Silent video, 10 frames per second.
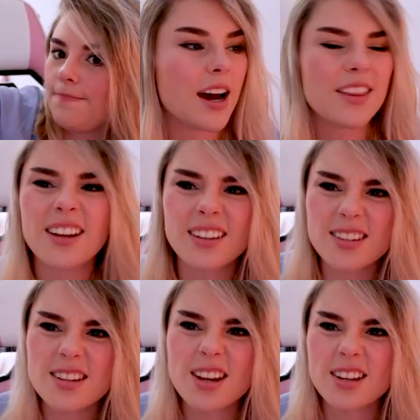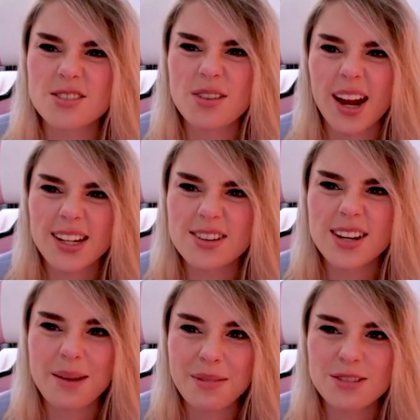I think it doesn't do extra
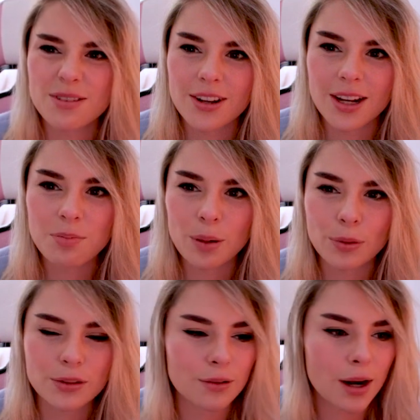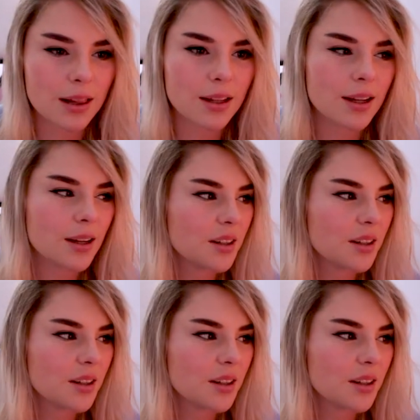damage when you hit people directly.